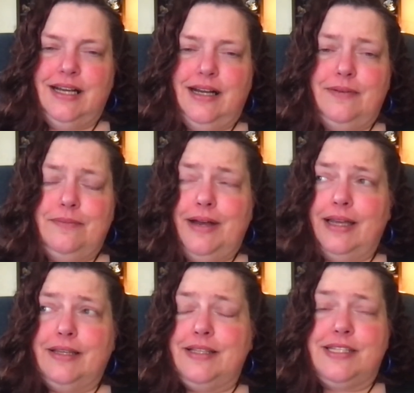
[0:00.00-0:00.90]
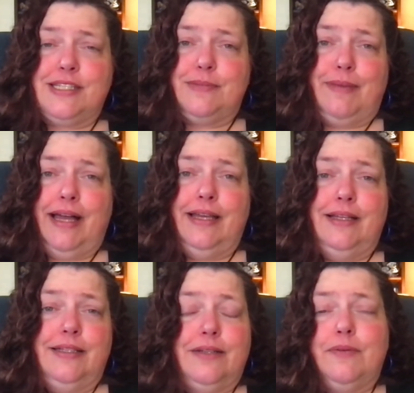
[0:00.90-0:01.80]
I could
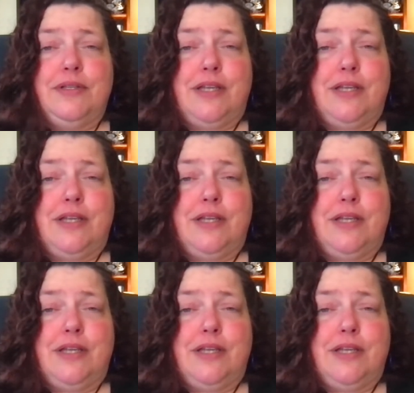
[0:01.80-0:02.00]
smile, and it was